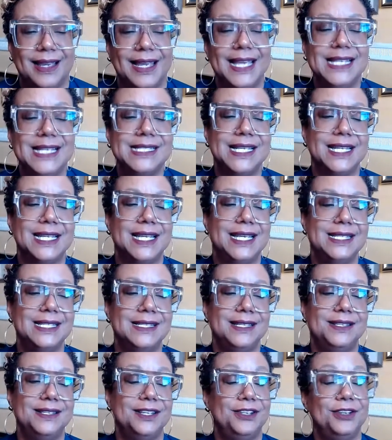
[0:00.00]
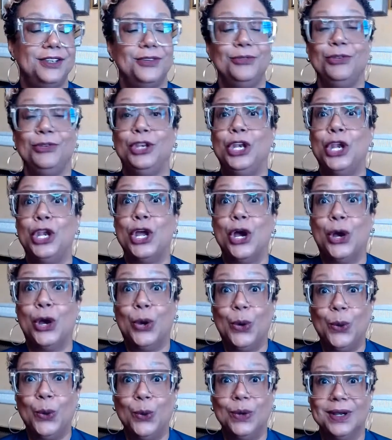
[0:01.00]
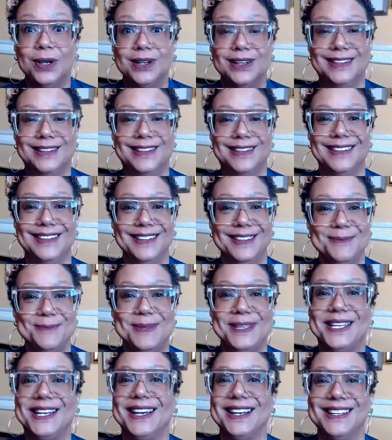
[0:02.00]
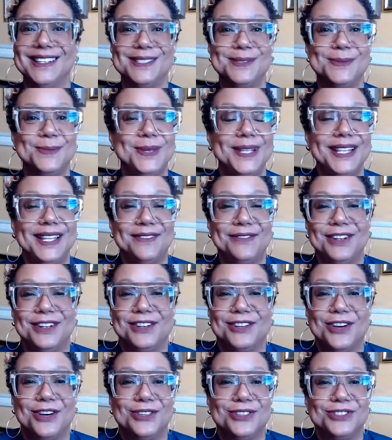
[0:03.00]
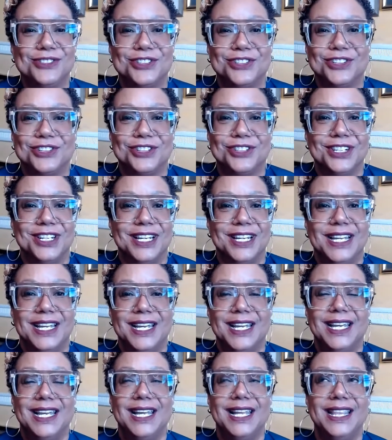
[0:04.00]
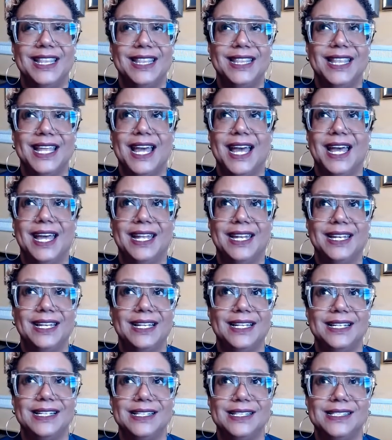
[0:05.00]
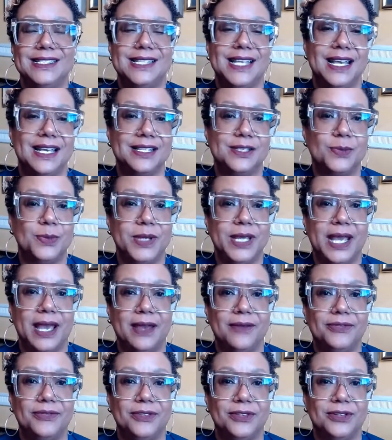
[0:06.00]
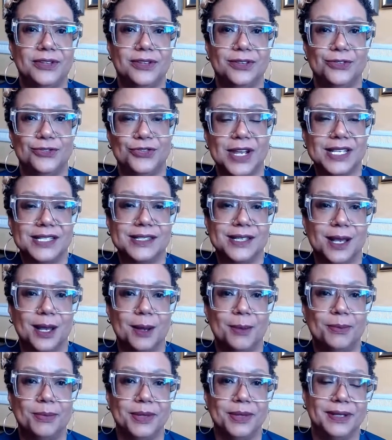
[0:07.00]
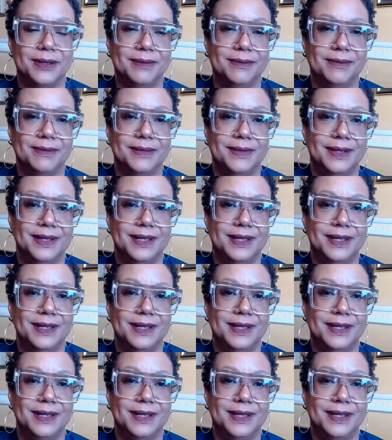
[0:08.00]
Is it easy to do? No, because we live in a culture that says we have to dress up and